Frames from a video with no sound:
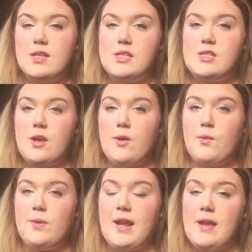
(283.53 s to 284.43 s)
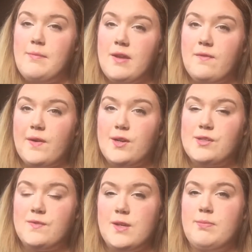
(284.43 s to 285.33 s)
So when I had my
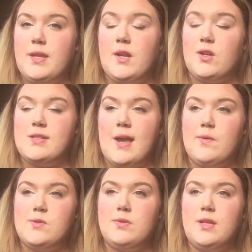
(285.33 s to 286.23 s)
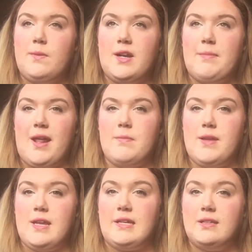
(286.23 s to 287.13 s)
first few planners, I was really weird about it
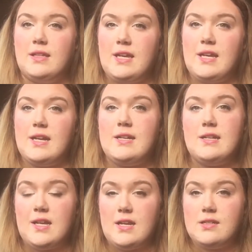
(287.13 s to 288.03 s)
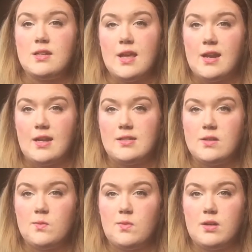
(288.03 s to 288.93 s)
being clean and neat, and I
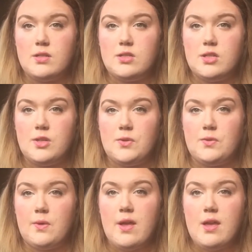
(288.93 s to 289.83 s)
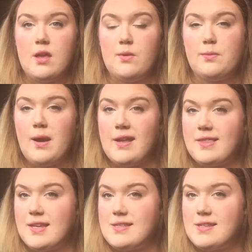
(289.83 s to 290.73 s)
didn't want to write
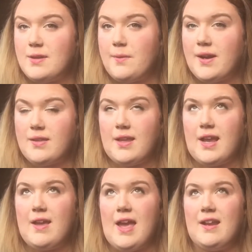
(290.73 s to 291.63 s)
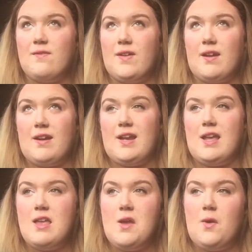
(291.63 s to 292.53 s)
things anywhere. Like, I had it
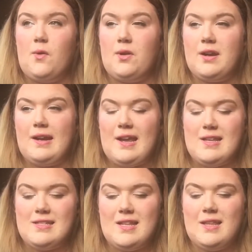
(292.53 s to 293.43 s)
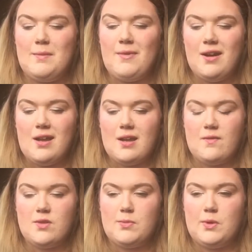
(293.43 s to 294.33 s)
very organized, and then the more I got
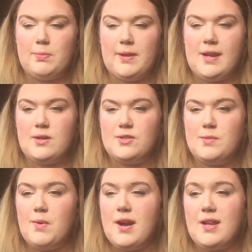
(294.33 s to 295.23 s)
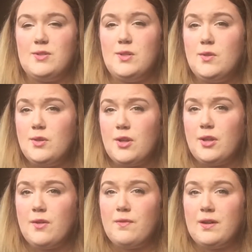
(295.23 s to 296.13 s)
comfortable with planners, the more I doodled all
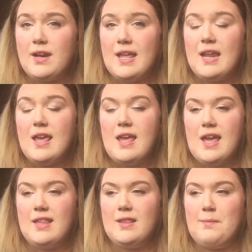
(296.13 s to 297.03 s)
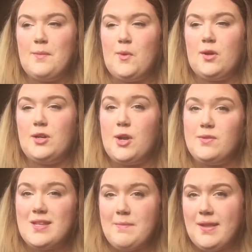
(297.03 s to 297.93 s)
over it, and the more
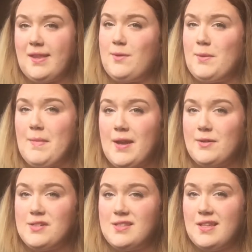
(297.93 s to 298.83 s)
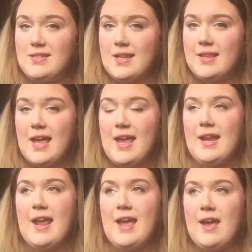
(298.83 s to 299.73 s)
notes I made, like reminders and things like that.
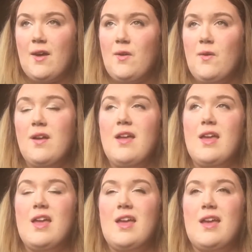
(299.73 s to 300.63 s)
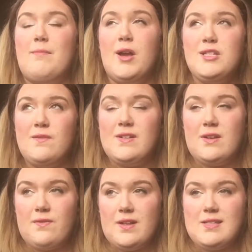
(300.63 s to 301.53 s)
And how much of a
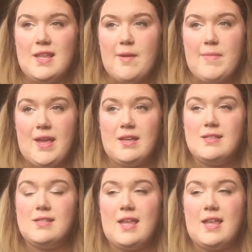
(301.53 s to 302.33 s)
difference that makes.